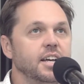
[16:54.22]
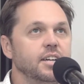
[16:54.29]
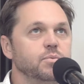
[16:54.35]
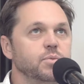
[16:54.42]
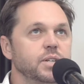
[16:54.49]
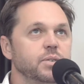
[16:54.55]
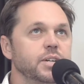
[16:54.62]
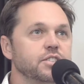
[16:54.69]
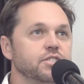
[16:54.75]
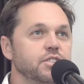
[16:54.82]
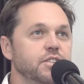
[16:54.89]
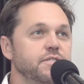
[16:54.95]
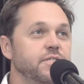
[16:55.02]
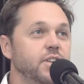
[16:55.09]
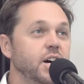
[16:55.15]
We went
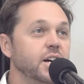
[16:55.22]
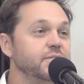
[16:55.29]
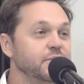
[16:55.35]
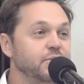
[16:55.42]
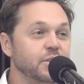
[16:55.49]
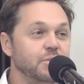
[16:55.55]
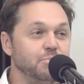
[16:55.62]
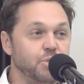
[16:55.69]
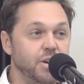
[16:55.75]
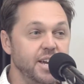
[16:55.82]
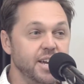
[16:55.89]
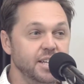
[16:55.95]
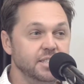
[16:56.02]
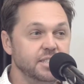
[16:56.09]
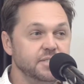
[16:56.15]
through 5 different
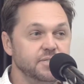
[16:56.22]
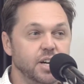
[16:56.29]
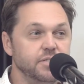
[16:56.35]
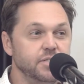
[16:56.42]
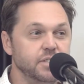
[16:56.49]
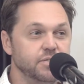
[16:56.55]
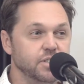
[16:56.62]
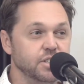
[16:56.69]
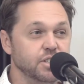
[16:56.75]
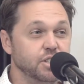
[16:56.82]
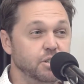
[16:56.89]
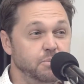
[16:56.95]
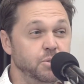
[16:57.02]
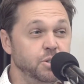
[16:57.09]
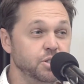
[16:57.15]
brands, 5 different
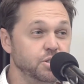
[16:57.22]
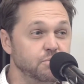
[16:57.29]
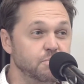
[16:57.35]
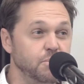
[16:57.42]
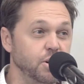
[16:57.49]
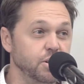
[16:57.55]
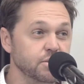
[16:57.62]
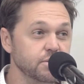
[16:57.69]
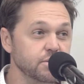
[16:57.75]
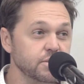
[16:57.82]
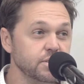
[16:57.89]
commercial models.